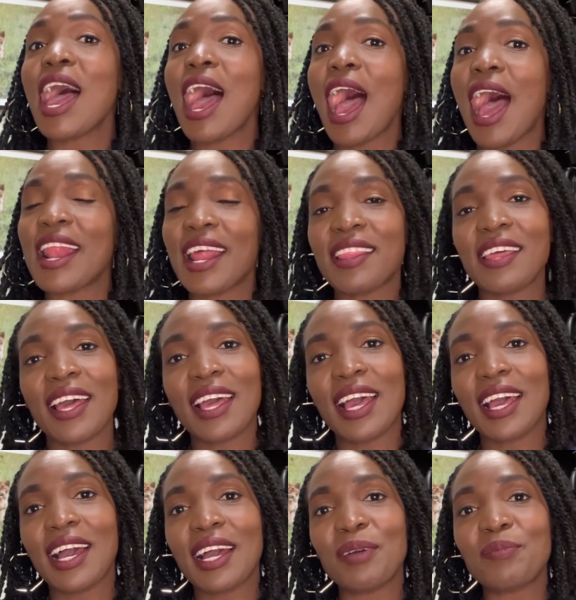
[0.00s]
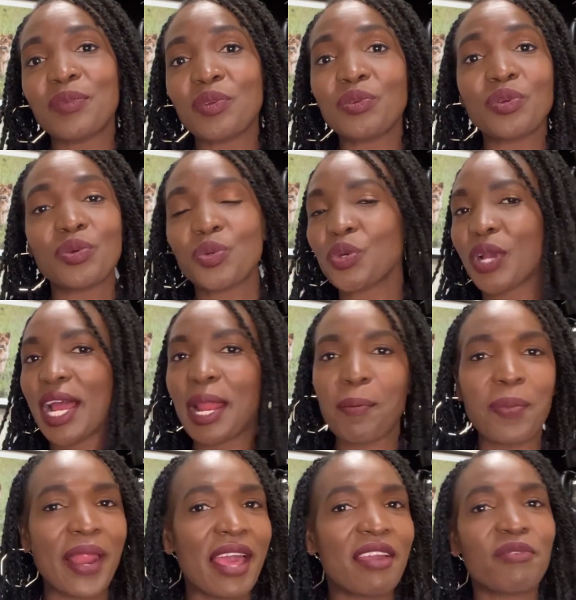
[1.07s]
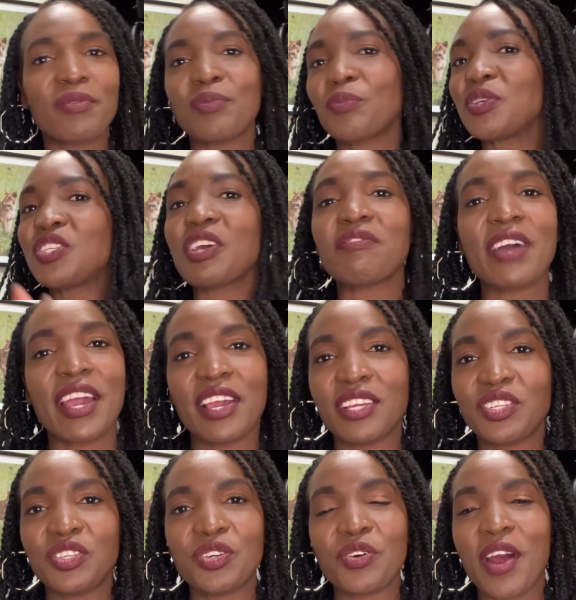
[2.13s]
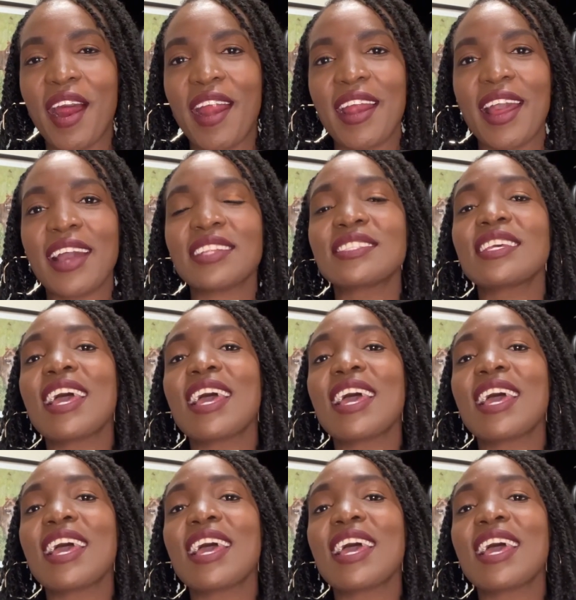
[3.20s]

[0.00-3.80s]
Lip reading: Another, you can apply whichever age you are at.